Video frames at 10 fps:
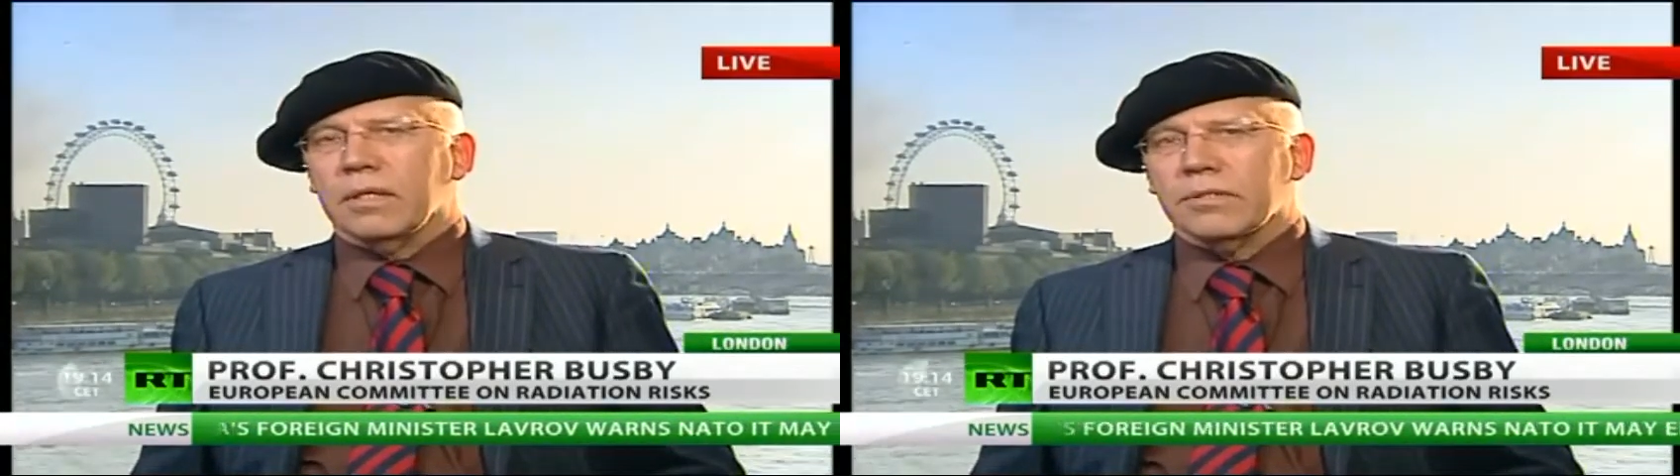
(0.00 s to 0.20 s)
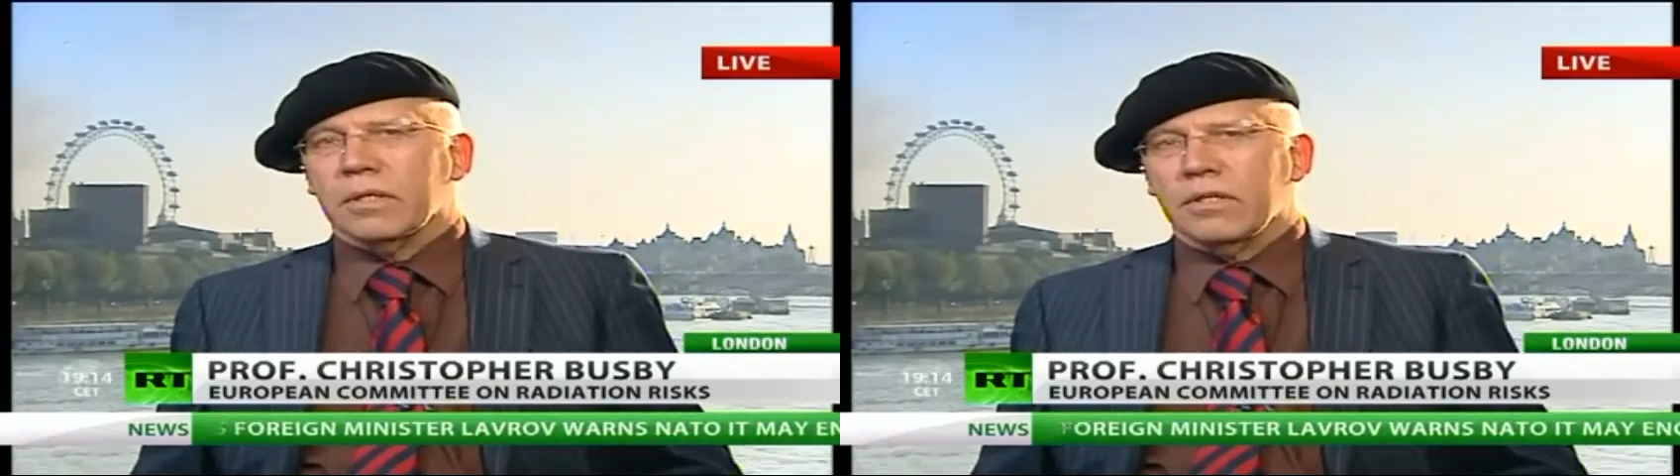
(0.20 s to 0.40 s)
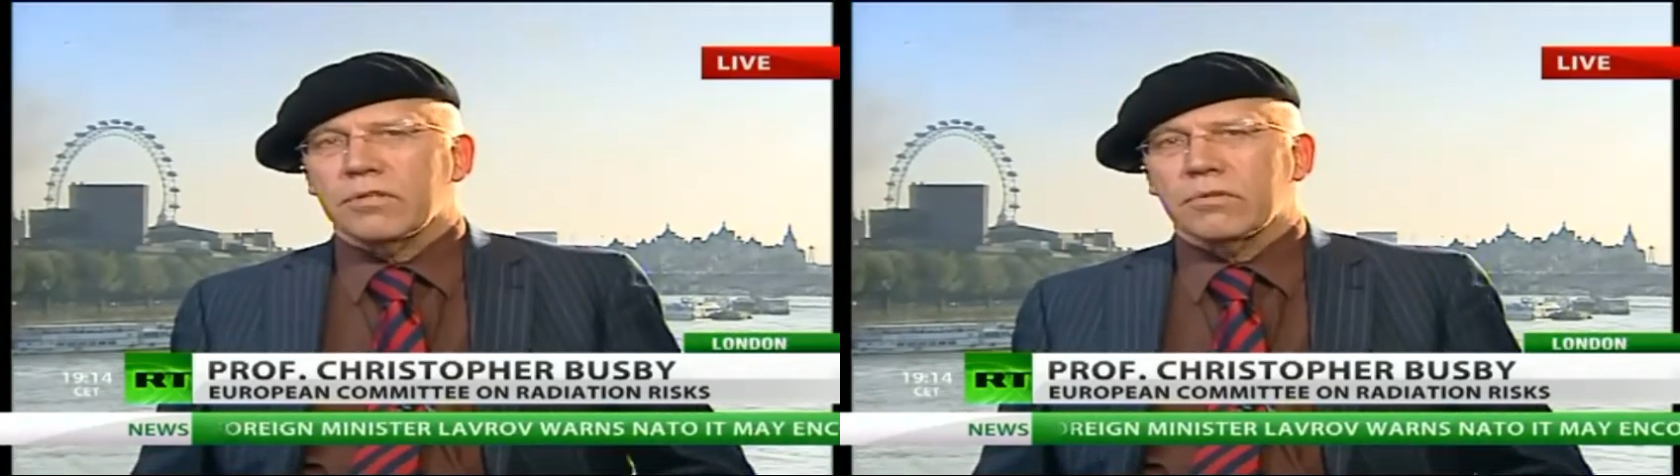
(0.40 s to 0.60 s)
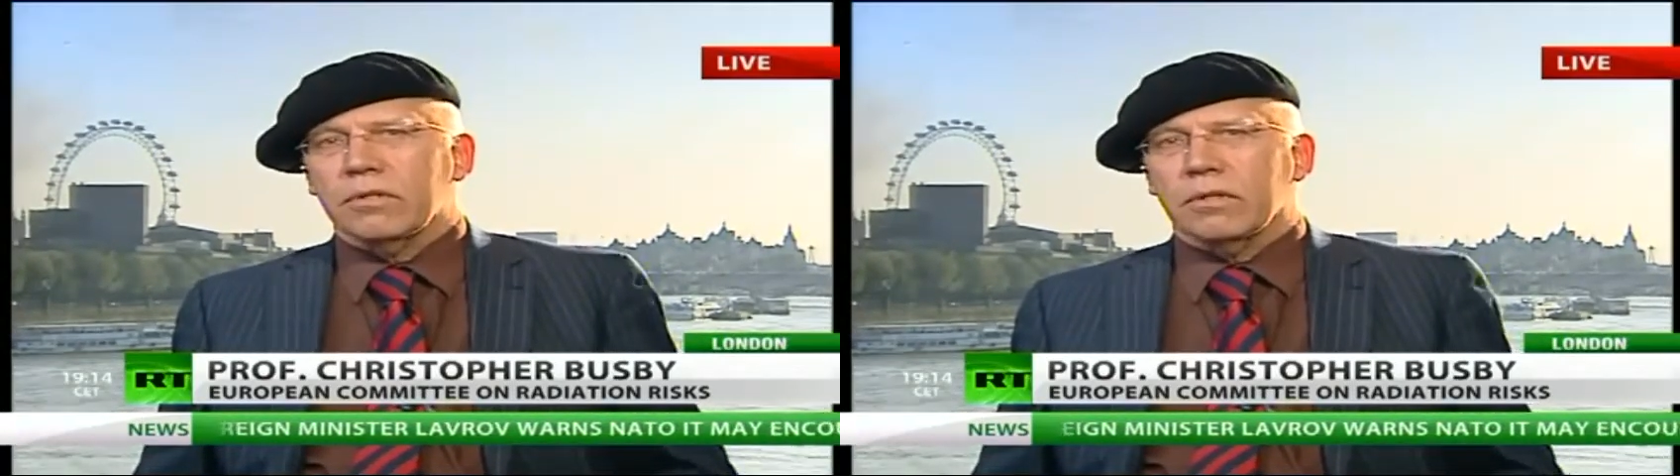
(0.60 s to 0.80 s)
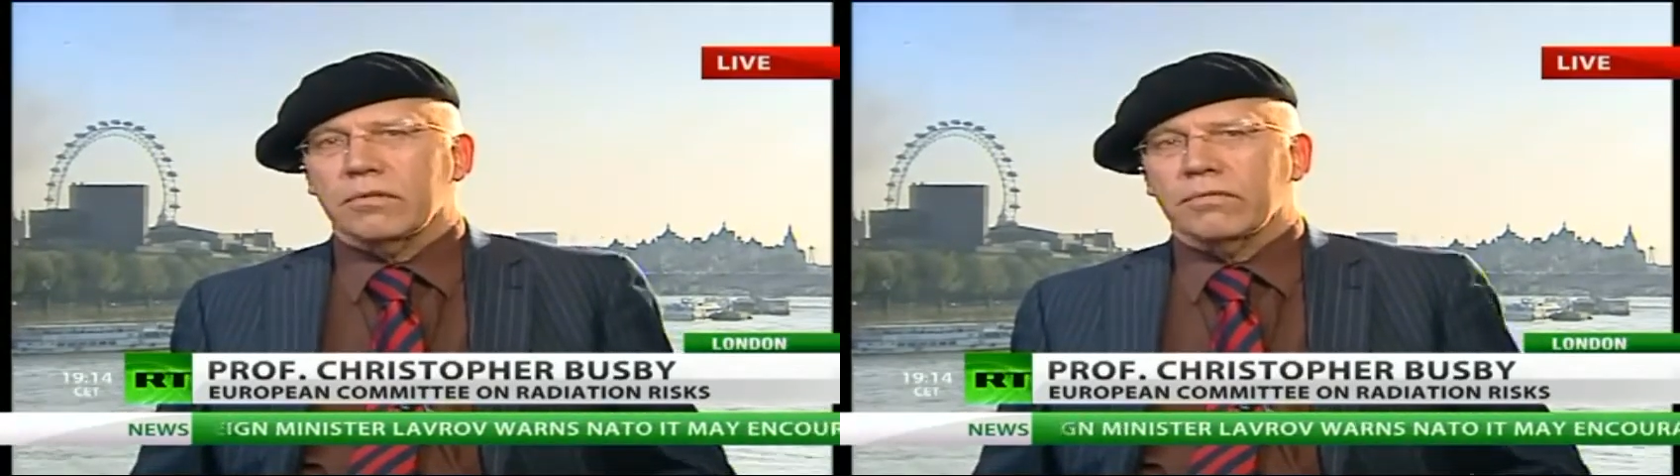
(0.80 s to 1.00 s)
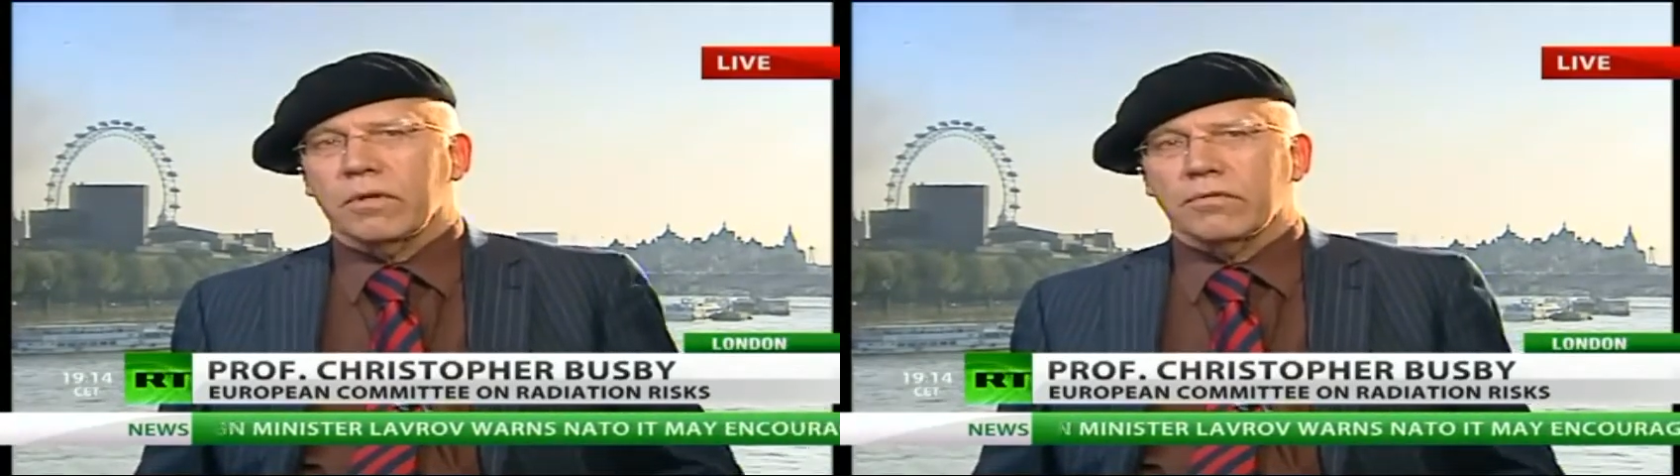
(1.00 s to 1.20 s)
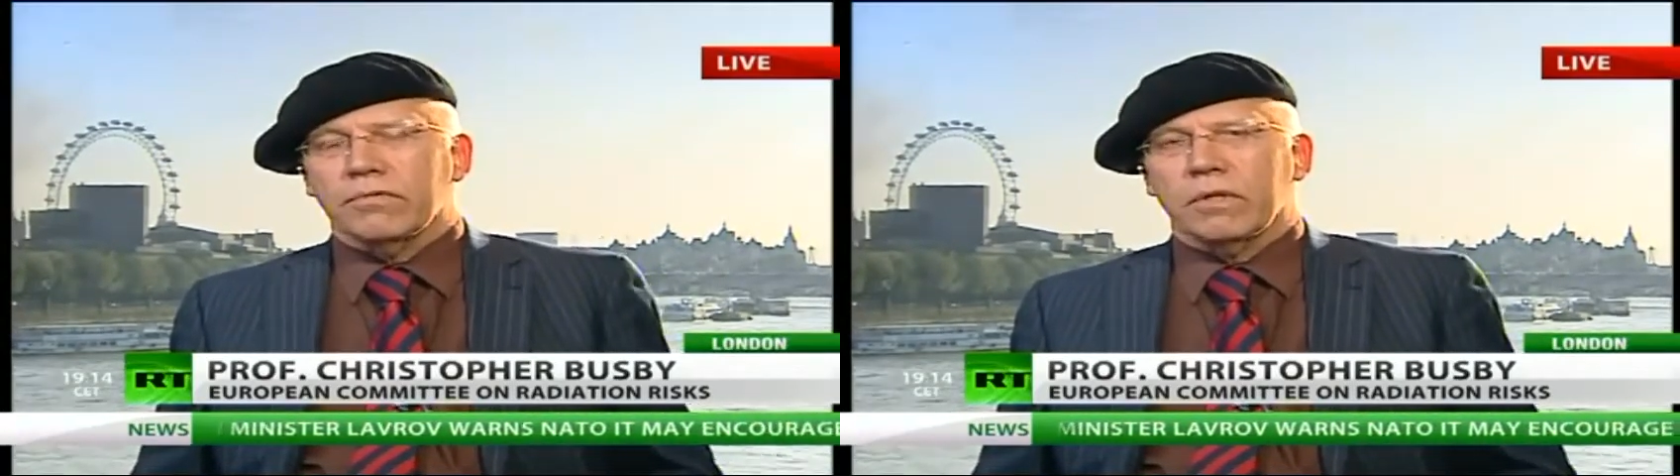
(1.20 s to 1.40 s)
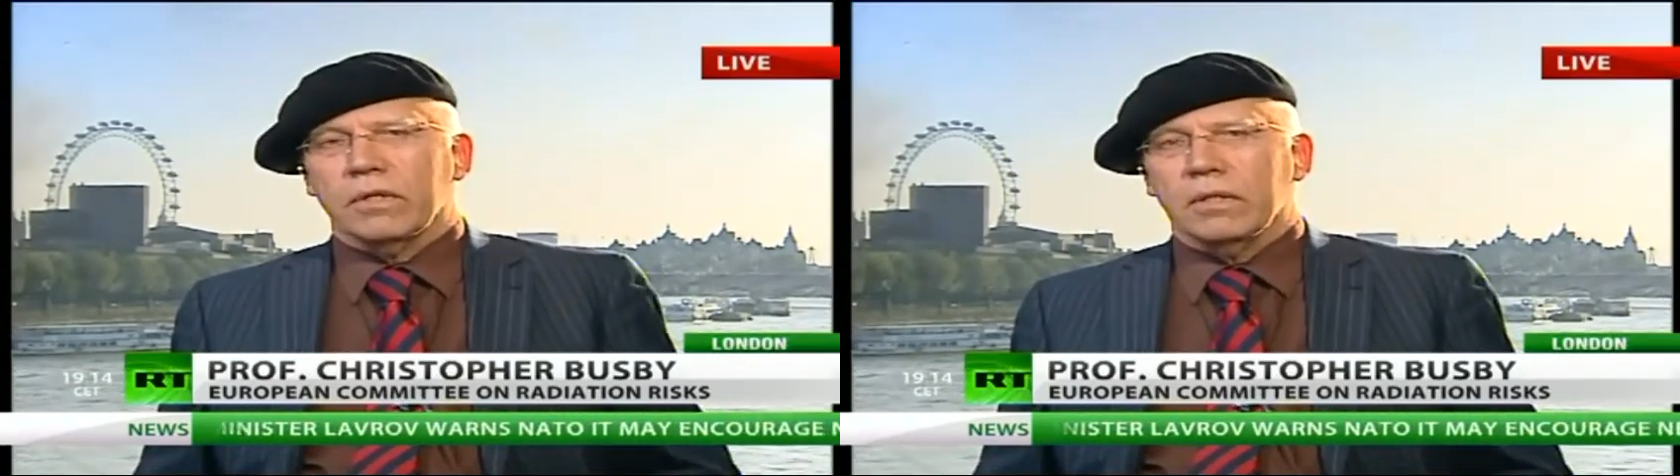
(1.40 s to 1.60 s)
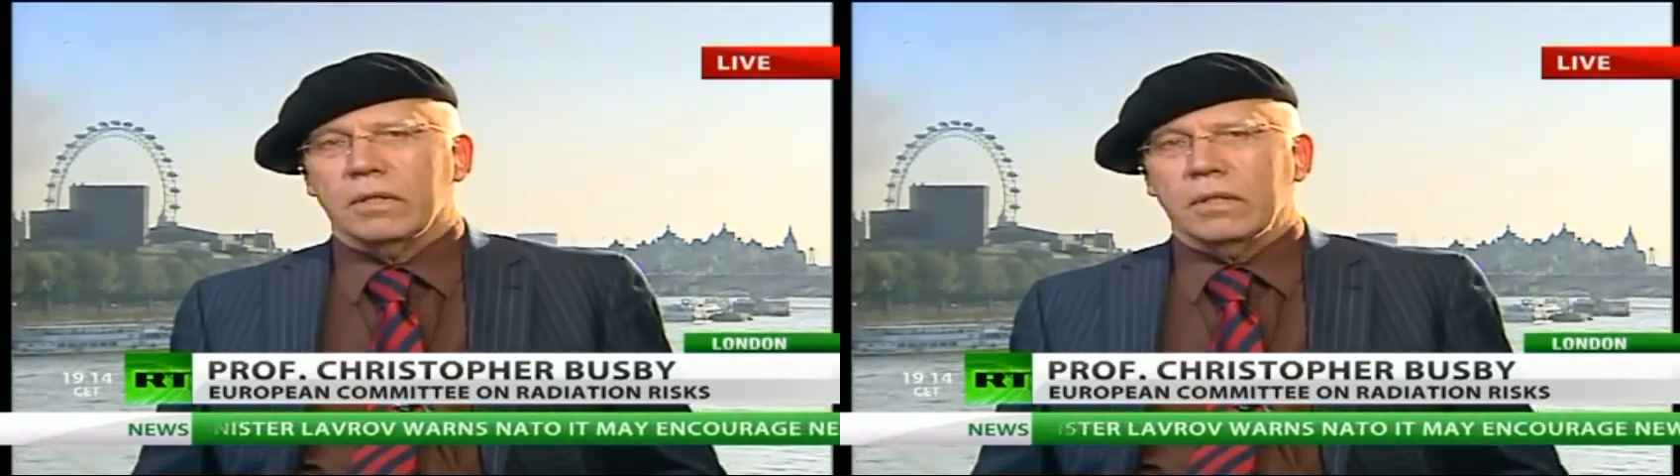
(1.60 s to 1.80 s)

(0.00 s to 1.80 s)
has a history of, of, uh,